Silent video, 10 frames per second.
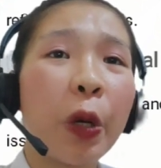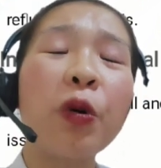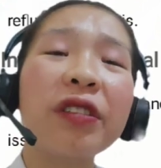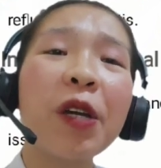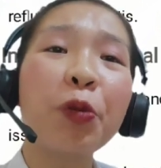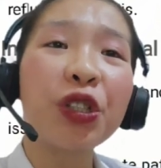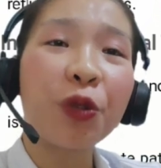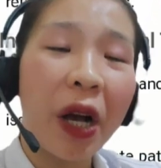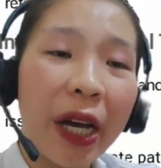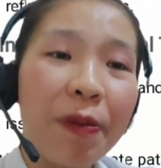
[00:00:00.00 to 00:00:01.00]
well, they
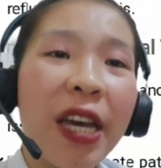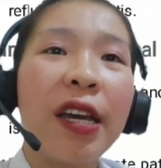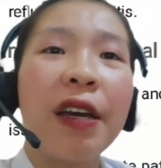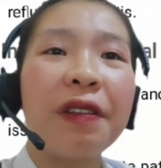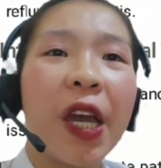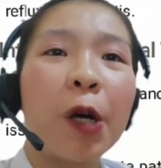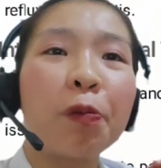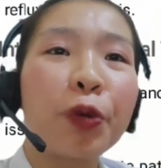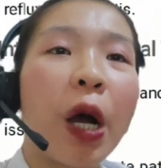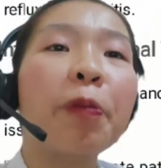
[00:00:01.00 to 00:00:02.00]
prescribe the
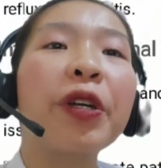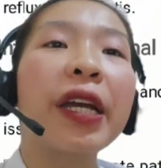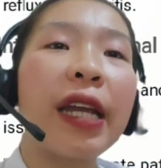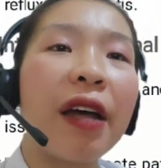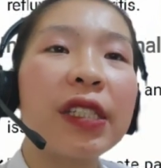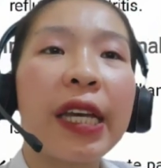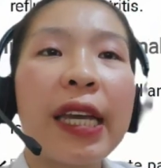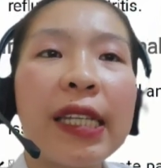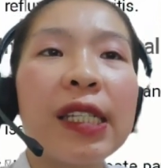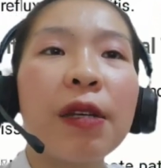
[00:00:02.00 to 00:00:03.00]
appropriate
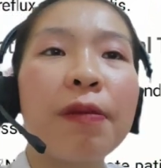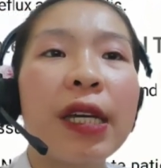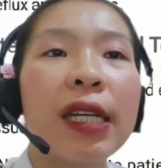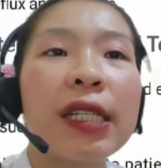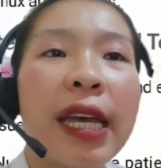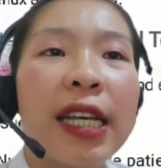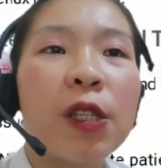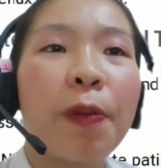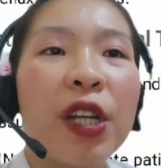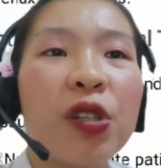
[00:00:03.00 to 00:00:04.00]
antihistamines,
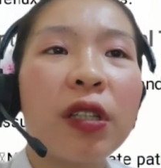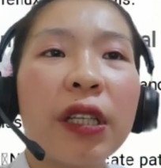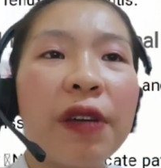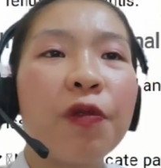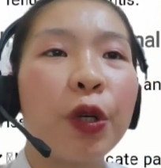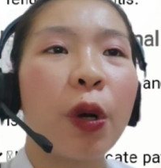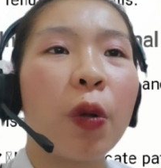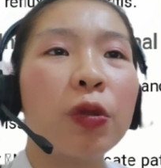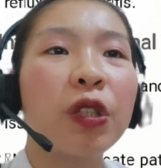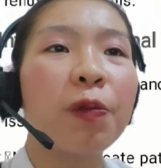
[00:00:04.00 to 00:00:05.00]
especially for
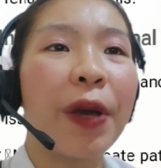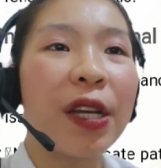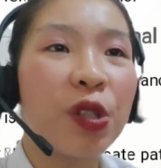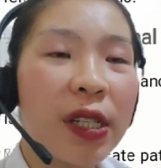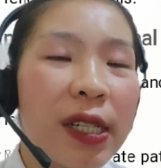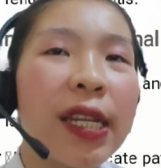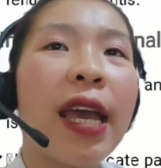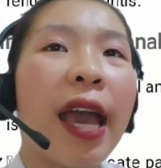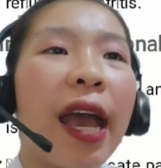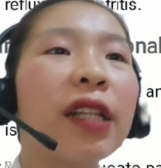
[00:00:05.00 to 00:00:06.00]
older patients,
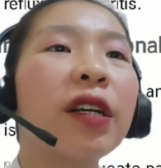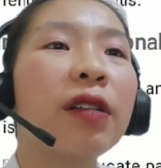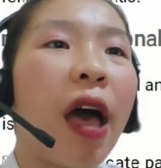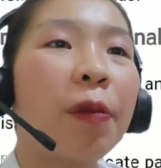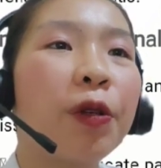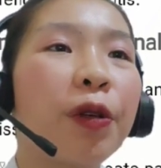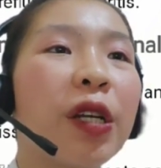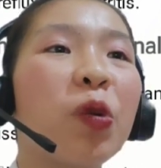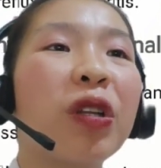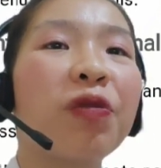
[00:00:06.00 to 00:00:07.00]
and
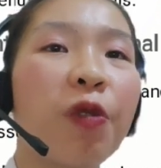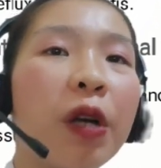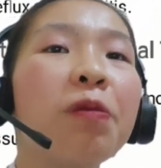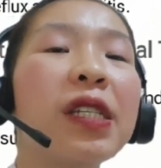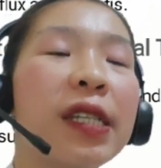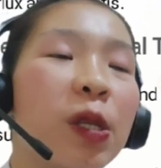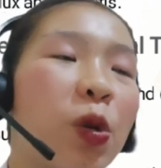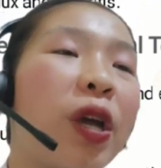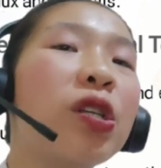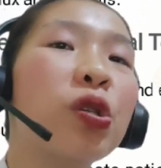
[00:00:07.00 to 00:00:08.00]
collaborate with pharmacists
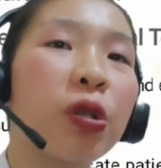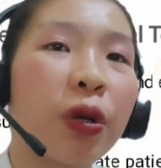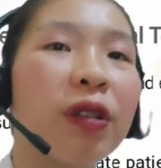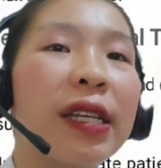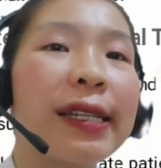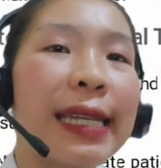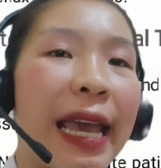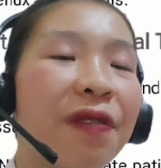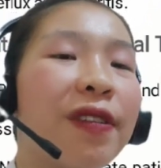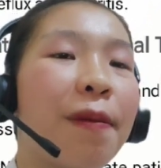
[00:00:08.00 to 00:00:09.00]
to ensure the
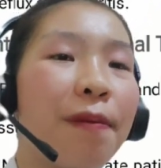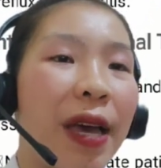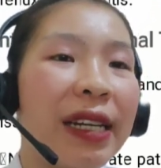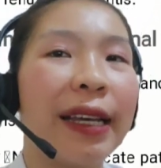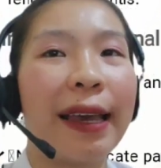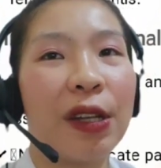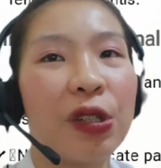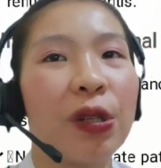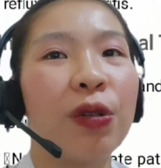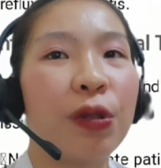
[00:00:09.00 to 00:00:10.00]
safe
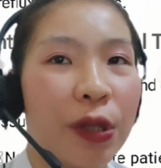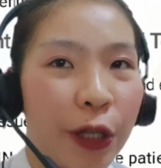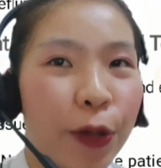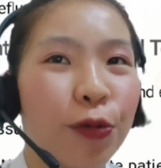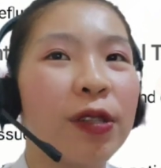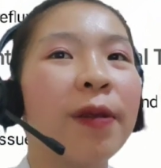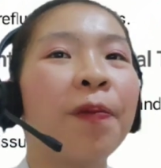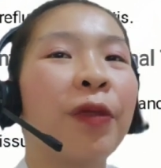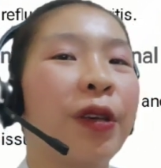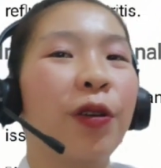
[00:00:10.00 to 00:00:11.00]
medication use.
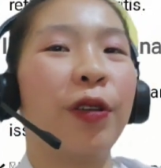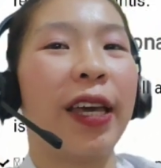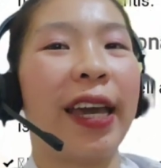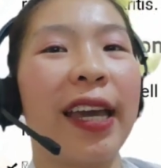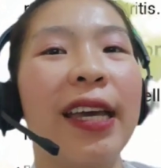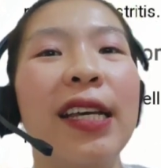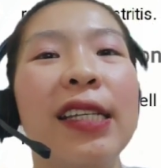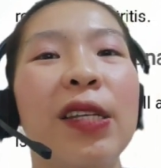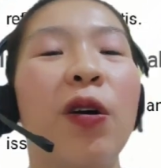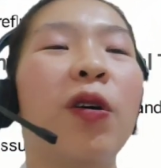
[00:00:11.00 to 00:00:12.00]
Okay,
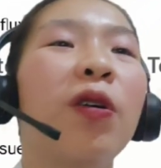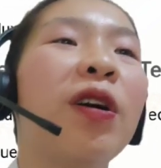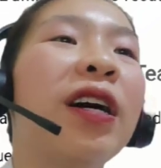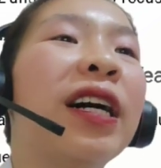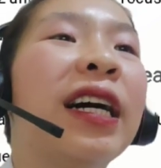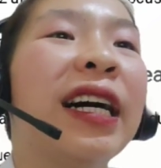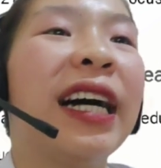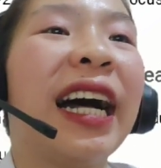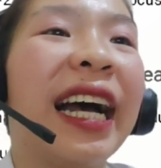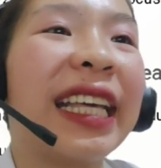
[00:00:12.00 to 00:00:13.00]
so
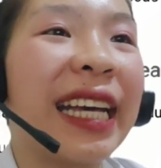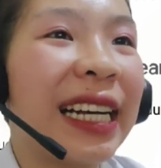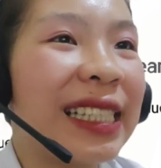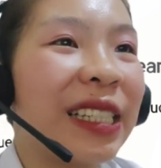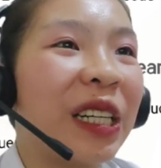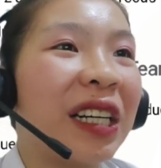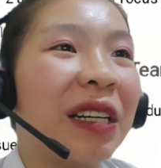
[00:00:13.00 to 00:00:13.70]
I guess